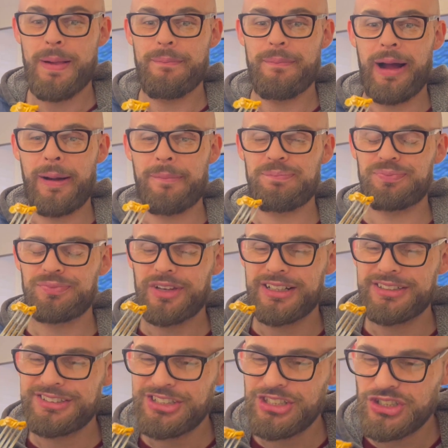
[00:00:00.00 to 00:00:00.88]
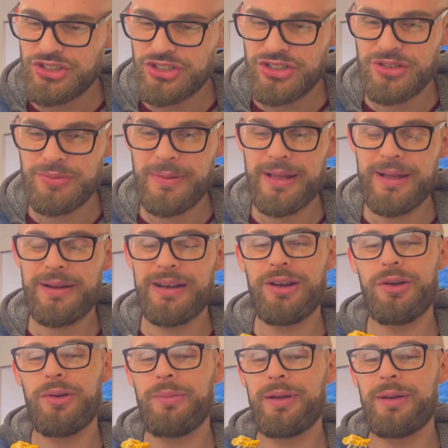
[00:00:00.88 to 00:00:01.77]
but just could be a
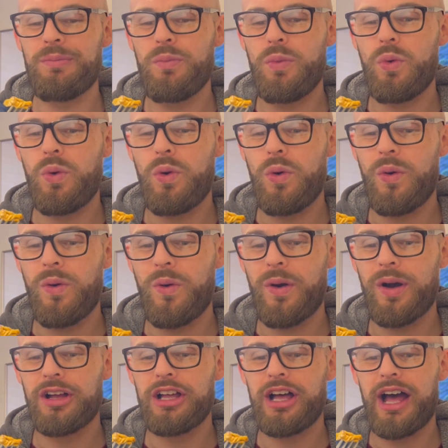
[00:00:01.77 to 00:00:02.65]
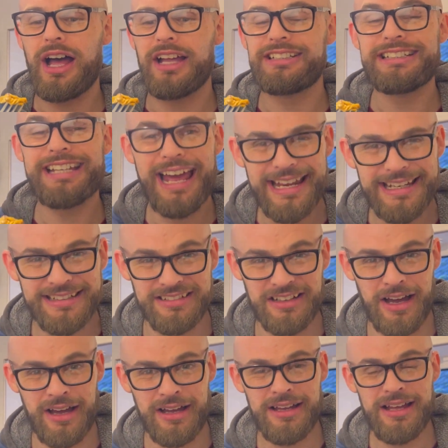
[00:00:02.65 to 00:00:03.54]
little bit more
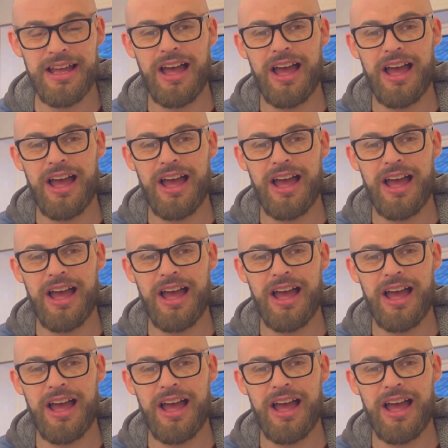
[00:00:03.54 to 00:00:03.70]
tender.